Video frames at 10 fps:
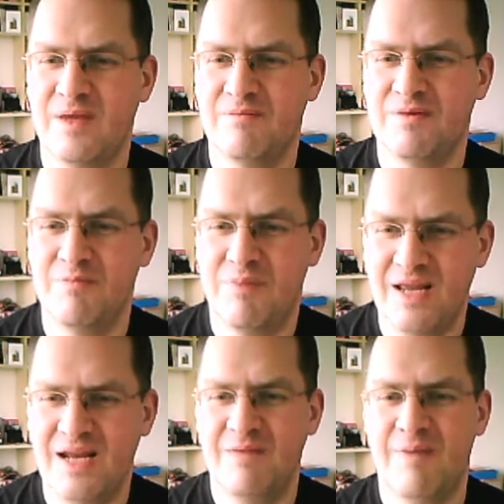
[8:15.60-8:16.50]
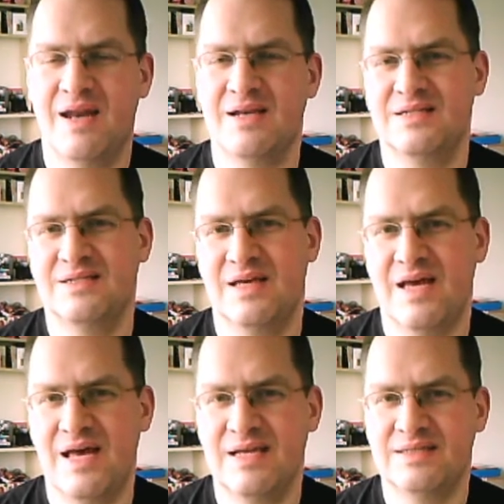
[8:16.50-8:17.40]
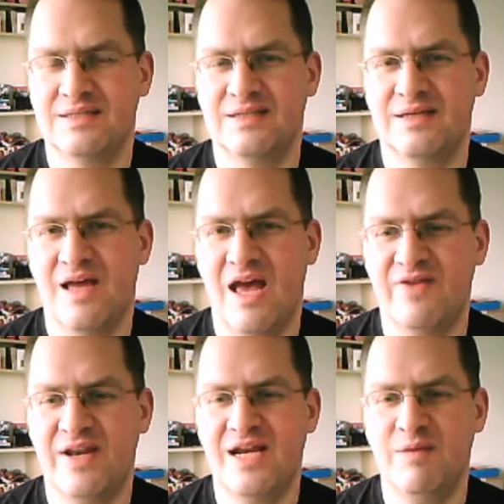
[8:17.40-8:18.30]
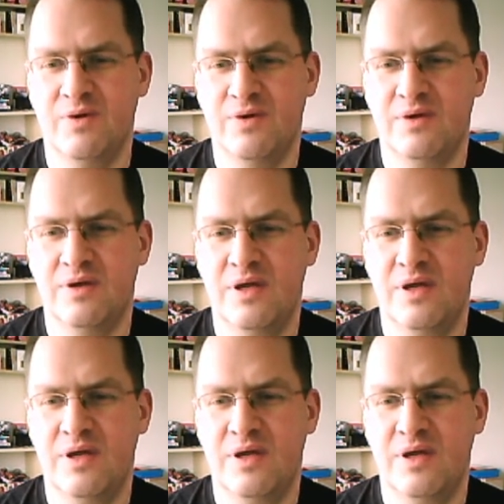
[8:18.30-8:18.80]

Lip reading: completely balanced as I have in any book,